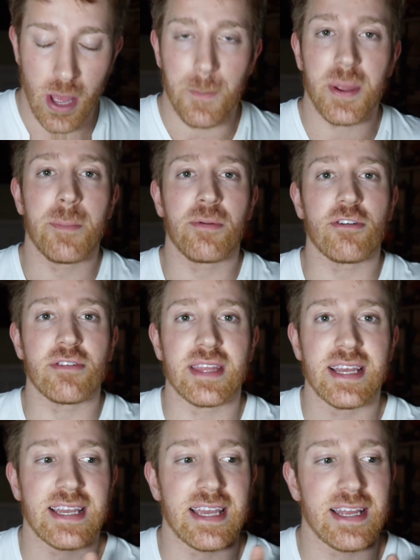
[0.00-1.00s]
People are
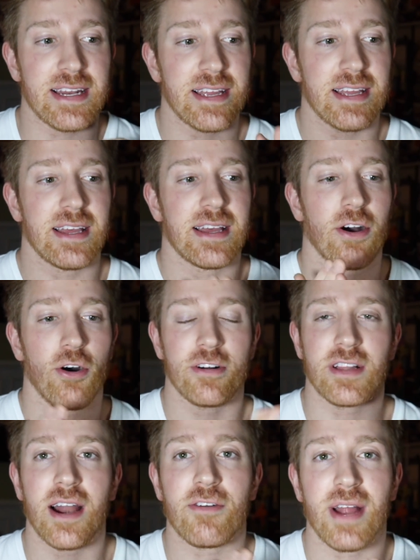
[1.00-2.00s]
thinking whole
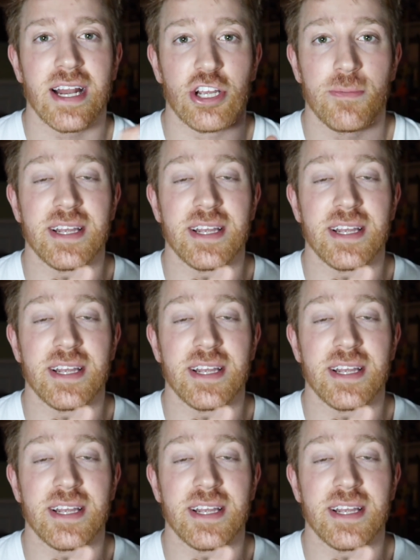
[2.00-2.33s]
lotta red could